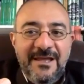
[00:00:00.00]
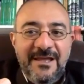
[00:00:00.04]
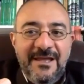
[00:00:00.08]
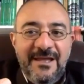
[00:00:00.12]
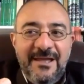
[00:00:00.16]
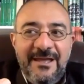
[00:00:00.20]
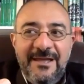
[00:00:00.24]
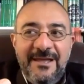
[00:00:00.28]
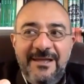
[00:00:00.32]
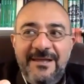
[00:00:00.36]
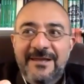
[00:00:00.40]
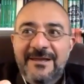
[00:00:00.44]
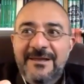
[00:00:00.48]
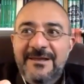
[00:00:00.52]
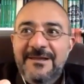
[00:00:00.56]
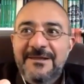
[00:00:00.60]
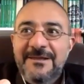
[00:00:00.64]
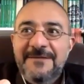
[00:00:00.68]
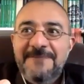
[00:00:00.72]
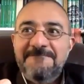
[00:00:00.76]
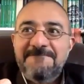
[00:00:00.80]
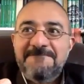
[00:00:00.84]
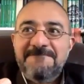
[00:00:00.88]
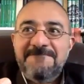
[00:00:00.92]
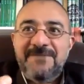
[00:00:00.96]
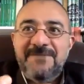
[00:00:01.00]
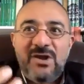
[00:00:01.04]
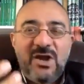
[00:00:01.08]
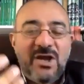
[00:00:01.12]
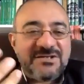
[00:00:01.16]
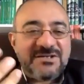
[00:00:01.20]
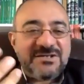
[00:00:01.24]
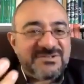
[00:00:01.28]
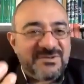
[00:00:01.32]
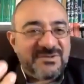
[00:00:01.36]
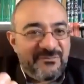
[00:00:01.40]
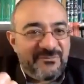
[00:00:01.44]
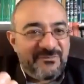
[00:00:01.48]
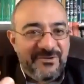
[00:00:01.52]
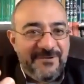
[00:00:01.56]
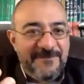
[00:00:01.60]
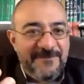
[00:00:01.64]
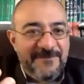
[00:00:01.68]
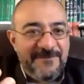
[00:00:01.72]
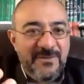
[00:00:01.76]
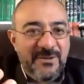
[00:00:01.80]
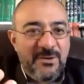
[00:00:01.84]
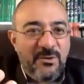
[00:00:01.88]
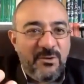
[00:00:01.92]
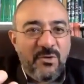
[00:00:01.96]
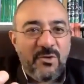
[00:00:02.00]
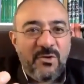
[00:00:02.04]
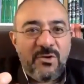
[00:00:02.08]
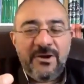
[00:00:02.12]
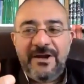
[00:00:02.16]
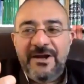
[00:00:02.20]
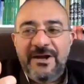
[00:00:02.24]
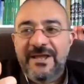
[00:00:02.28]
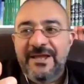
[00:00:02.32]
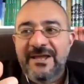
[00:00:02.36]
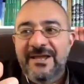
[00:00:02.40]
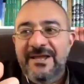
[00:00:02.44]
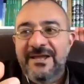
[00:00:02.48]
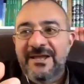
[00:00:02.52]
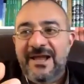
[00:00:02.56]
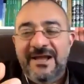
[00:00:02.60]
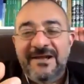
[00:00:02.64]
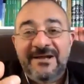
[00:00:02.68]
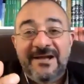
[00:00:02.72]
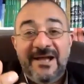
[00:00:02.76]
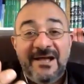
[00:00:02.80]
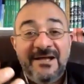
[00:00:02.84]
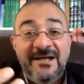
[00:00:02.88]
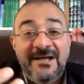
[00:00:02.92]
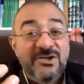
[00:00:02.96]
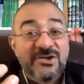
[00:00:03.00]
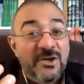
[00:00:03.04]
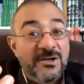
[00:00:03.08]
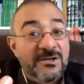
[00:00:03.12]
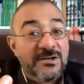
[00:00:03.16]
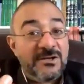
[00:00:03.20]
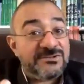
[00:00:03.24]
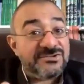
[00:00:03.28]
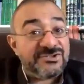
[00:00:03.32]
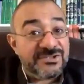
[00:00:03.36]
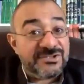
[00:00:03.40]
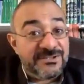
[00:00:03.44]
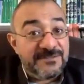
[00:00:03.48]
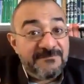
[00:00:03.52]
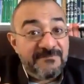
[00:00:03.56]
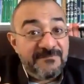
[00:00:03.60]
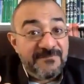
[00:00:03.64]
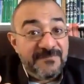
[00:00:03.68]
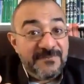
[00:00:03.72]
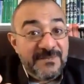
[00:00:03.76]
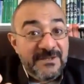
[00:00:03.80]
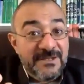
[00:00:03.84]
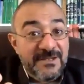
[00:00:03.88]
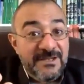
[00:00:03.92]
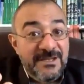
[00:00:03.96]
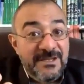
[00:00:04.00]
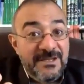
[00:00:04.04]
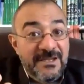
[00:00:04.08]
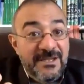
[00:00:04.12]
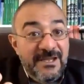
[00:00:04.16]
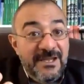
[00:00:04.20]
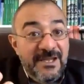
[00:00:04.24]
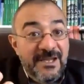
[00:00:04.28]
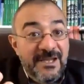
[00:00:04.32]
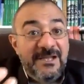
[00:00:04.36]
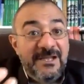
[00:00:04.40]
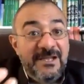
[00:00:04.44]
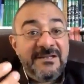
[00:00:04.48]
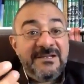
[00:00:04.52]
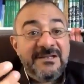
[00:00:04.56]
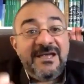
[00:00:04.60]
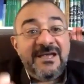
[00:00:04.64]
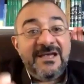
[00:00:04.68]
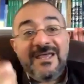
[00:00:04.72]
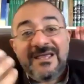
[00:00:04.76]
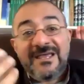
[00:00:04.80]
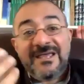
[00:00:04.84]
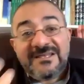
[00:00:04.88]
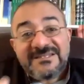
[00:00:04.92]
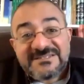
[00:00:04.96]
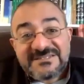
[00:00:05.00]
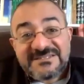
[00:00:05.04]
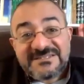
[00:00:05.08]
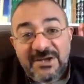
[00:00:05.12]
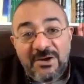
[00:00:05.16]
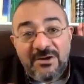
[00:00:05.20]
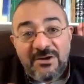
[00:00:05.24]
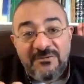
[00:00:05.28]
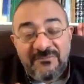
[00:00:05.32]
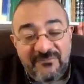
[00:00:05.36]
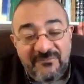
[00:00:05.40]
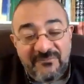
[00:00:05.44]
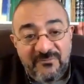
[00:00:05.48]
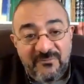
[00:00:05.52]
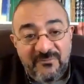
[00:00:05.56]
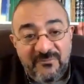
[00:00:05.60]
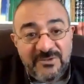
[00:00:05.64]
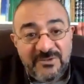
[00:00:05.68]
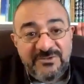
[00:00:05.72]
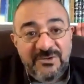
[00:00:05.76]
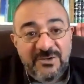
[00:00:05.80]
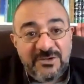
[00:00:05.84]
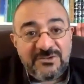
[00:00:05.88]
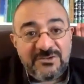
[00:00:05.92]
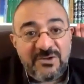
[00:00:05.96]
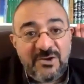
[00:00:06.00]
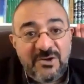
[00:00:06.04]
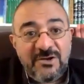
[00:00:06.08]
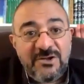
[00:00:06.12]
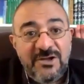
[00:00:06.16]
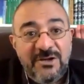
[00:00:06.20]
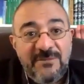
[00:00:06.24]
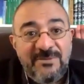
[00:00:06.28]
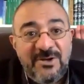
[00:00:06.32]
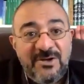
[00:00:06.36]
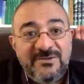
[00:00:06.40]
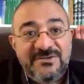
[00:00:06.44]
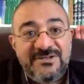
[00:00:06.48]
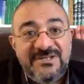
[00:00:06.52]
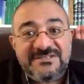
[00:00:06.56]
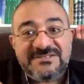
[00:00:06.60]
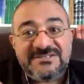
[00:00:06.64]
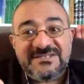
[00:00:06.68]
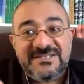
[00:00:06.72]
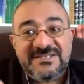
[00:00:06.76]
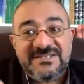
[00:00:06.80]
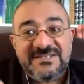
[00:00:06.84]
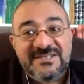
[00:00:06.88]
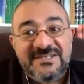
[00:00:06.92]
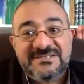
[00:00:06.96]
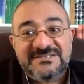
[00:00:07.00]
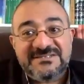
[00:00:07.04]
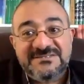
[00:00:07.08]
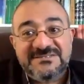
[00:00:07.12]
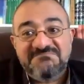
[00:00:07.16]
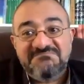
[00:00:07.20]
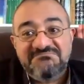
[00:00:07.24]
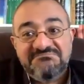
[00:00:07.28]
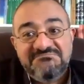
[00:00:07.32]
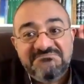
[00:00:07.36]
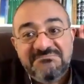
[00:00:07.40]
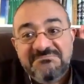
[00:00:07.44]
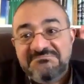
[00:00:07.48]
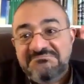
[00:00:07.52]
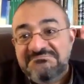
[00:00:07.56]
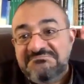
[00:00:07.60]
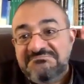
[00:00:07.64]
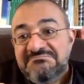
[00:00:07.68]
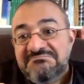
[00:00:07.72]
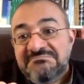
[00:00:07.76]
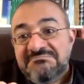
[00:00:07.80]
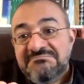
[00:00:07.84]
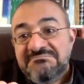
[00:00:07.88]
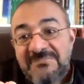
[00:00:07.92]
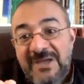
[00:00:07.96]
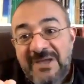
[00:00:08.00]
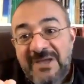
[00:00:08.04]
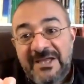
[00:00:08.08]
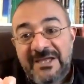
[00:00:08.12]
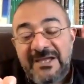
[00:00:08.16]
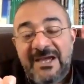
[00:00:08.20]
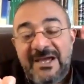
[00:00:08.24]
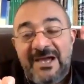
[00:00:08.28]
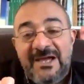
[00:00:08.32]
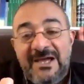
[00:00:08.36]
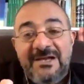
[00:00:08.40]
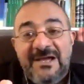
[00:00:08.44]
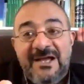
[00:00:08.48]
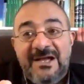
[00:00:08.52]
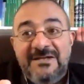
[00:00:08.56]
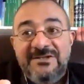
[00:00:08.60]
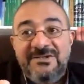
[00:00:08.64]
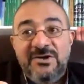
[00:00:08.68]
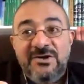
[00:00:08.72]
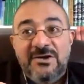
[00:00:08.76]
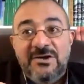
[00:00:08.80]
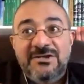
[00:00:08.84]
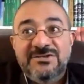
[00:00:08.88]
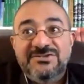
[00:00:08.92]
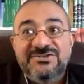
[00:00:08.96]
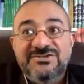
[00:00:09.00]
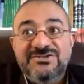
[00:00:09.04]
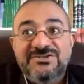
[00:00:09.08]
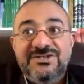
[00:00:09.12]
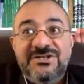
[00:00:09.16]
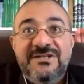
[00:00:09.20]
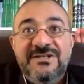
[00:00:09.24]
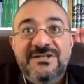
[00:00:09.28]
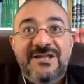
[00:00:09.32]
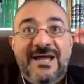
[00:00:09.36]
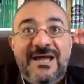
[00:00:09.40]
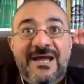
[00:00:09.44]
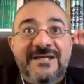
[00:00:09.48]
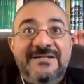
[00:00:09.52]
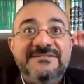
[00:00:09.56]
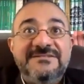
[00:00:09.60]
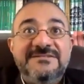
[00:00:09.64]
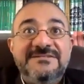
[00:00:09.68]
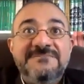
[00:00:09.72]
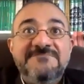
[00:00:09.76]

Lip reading: a philosophy or an ideology. In the case of what you're talking about, this is an ideology that